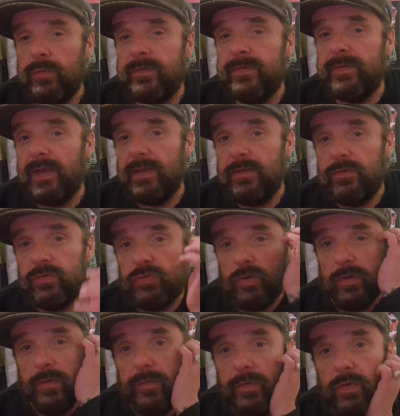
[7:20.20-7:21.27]
sends
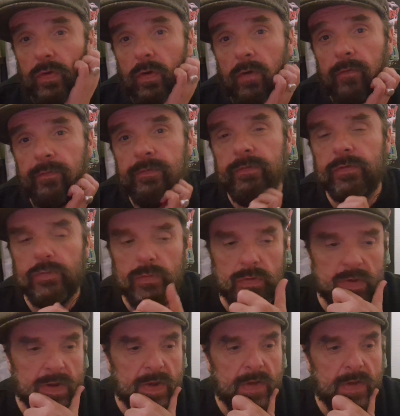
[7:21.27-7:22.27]
Jonathan off to